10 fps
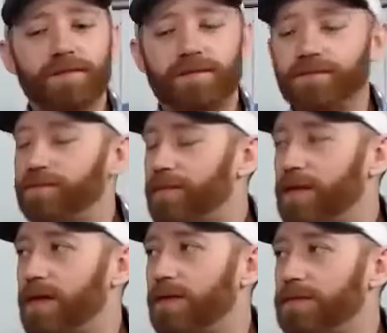
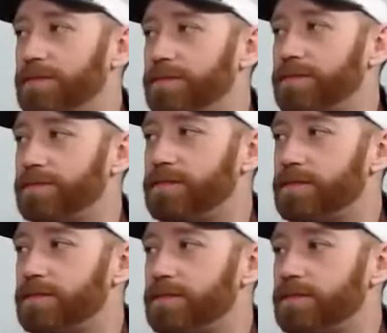
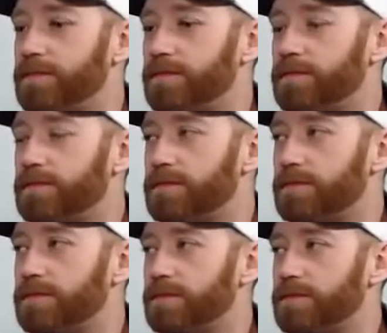
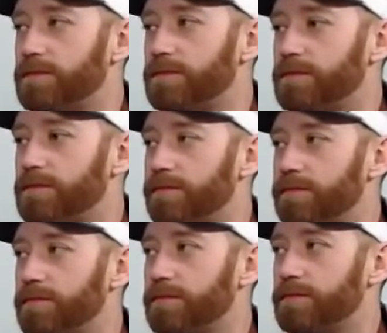
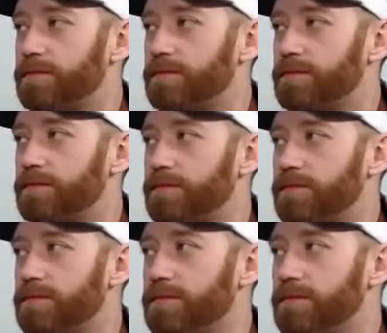
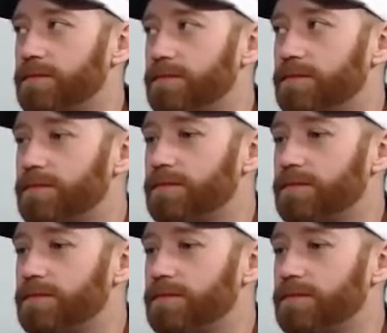The person shown says nothing.